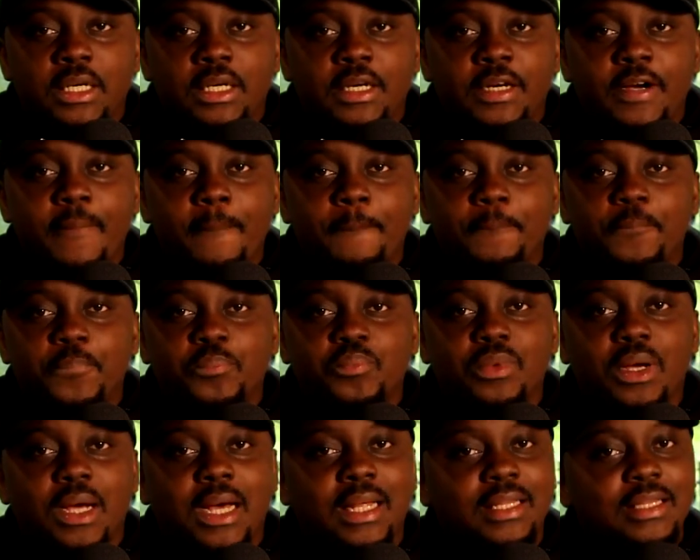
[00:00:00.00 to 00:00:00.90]

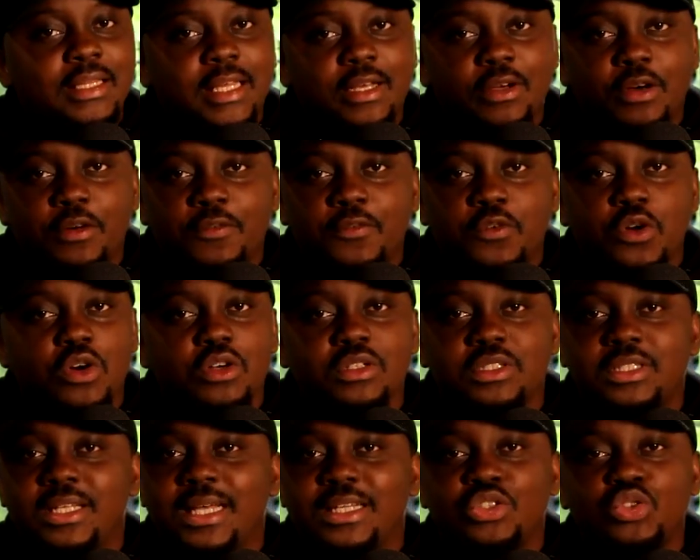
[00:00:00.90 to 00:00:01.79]
Of
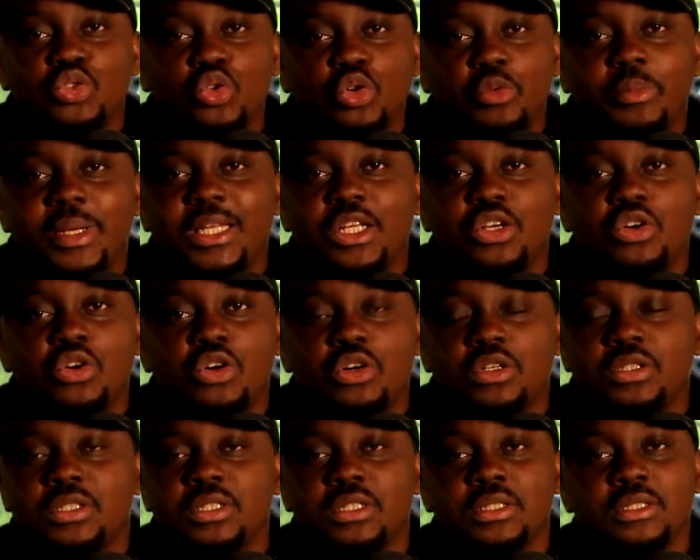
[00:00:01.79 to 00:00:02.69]
course, there are so many
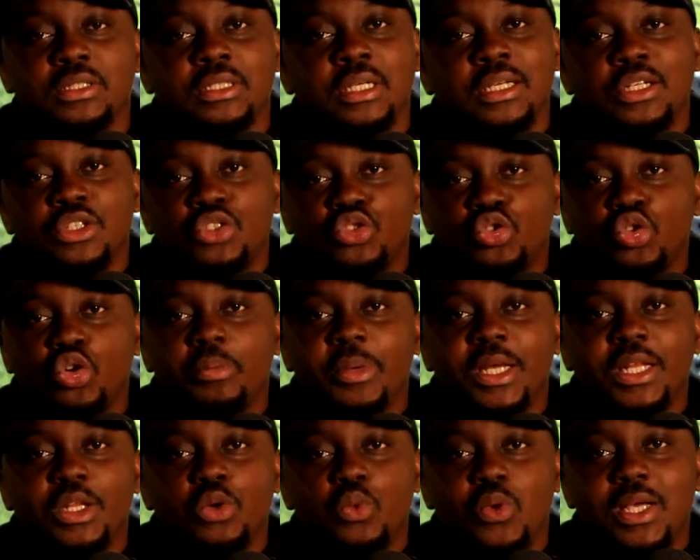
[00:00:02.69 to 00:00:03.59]
causes, so
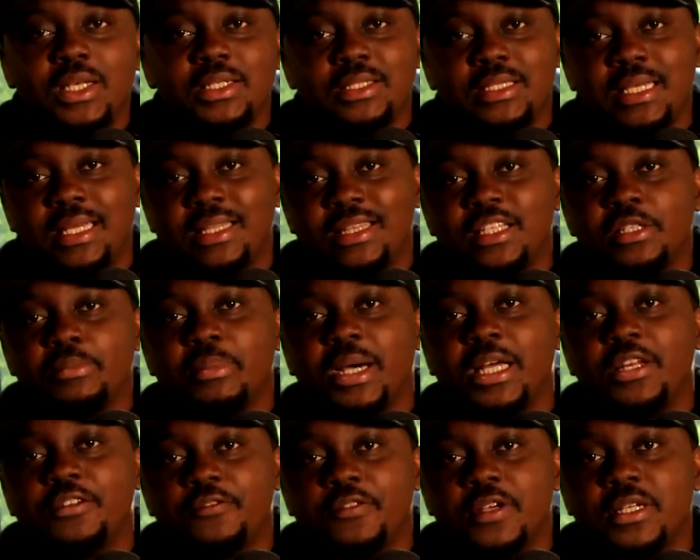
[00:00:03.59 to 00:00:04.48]
many ways that this
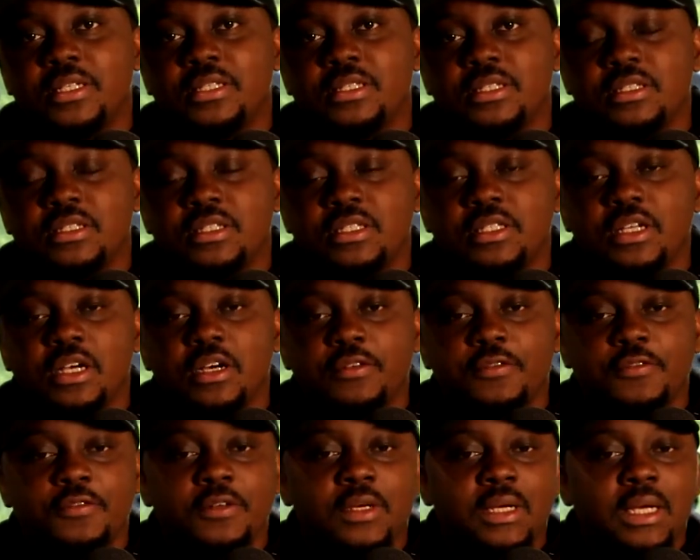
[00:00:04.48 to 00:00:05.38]
manifests
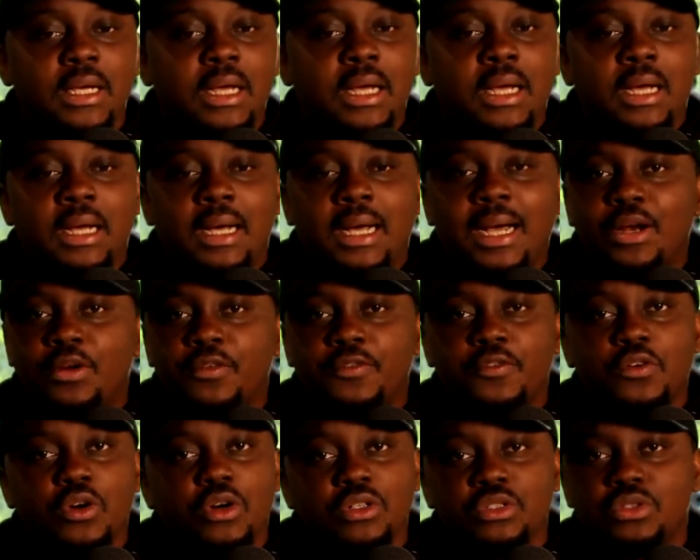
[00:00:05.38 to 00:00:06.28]
itself, and
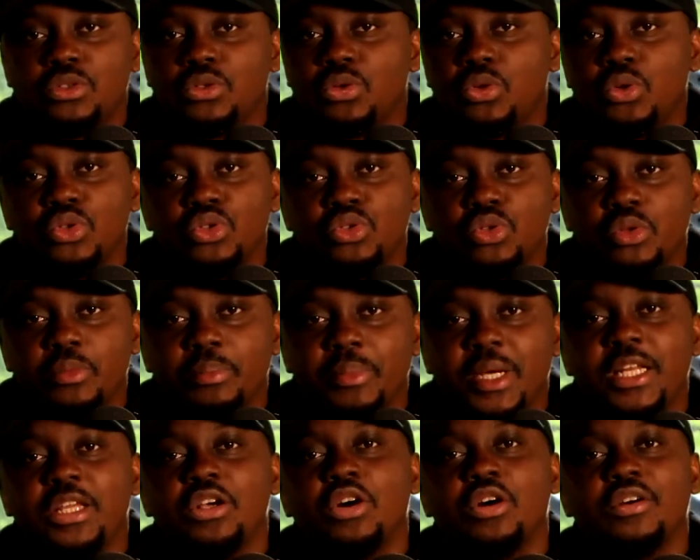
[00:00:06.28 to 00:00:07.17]
of course, also
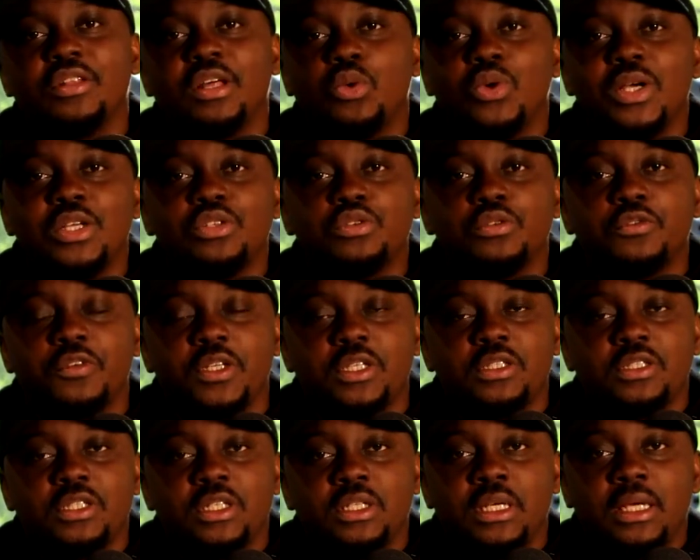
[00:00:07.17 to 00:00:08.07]
many other ways to
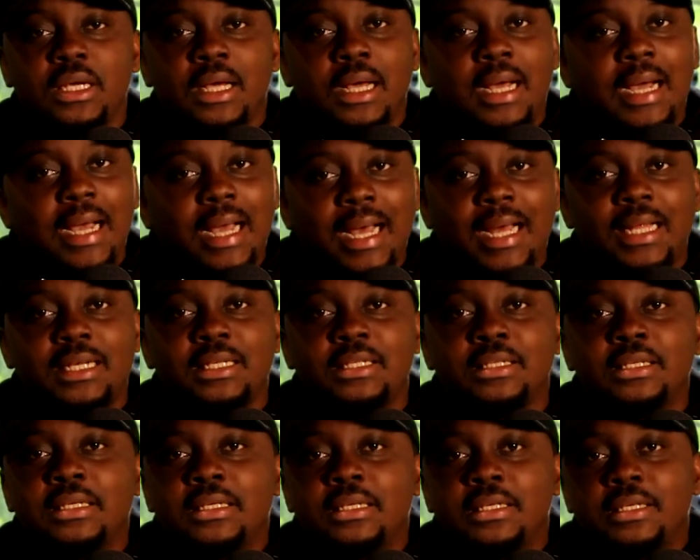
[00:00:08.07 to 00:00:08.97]
fix it.
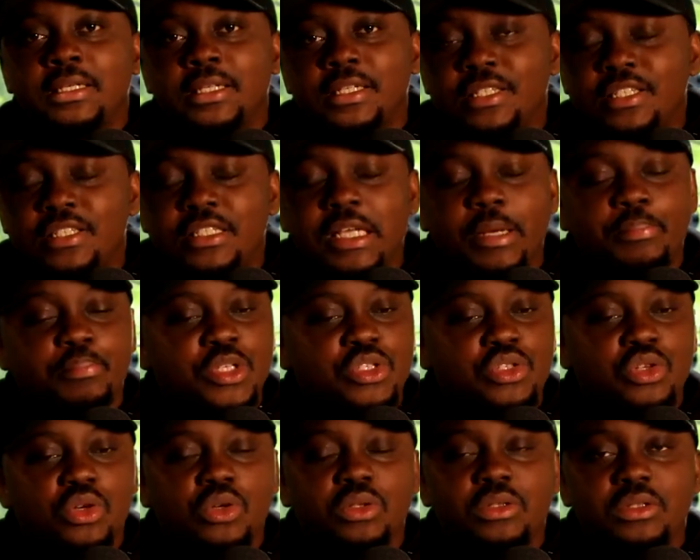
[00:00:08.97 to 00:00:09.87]
And in this
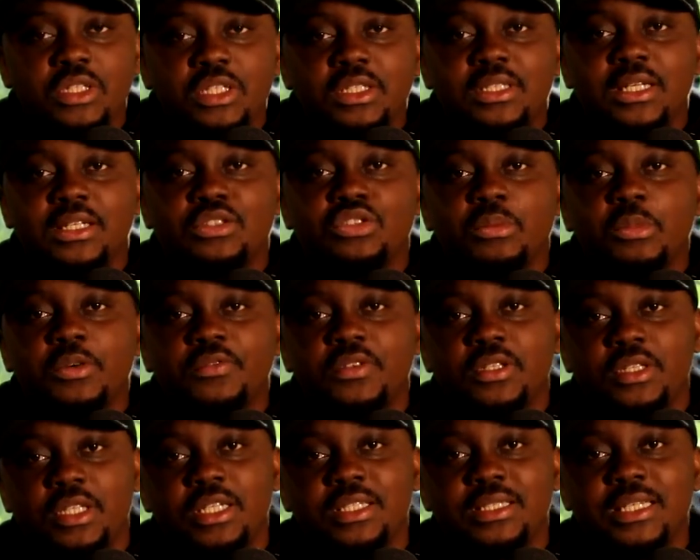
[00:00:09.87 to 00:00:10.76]
episode, these are some
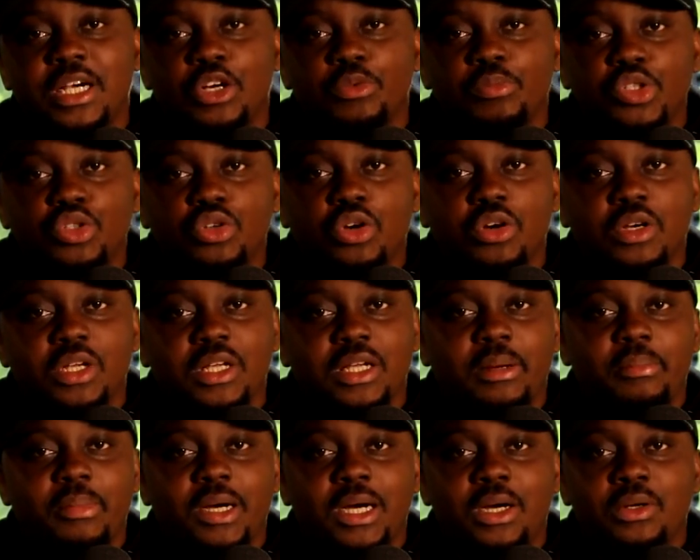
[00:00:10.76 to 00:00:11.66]
of the things I'll be
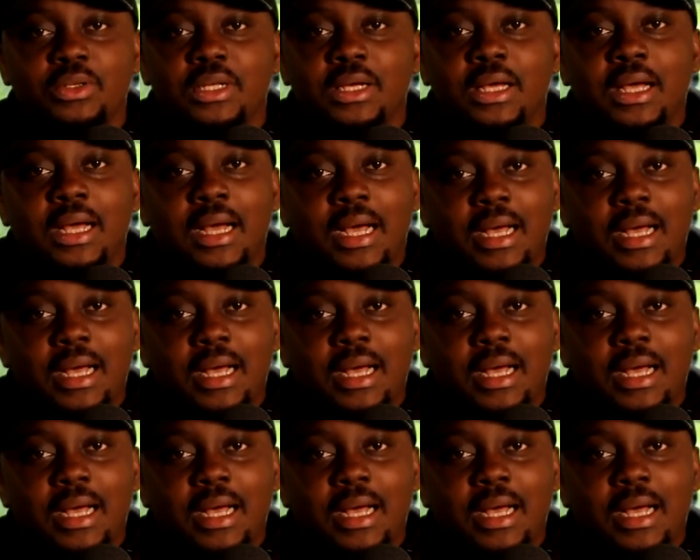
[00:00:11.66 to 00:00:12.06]
talking about.